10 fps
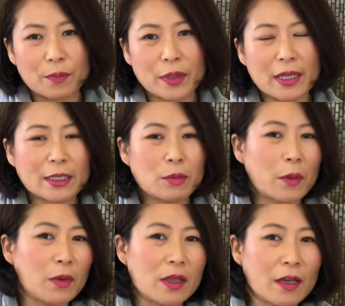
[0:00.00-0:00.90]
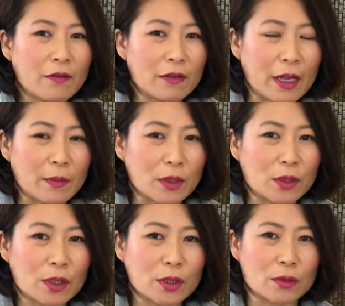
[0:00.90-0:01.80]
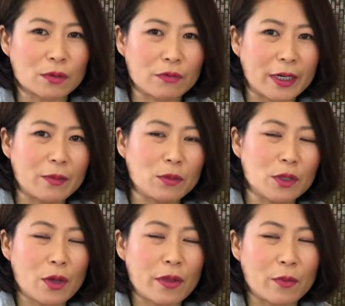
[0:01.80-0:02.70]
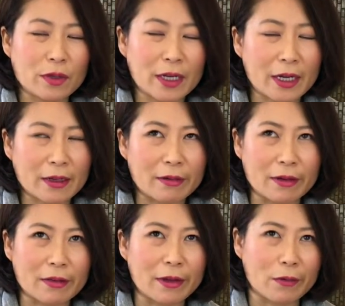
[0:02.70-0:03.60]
but that's why we love ramyeon too, right? We know that we're not eating like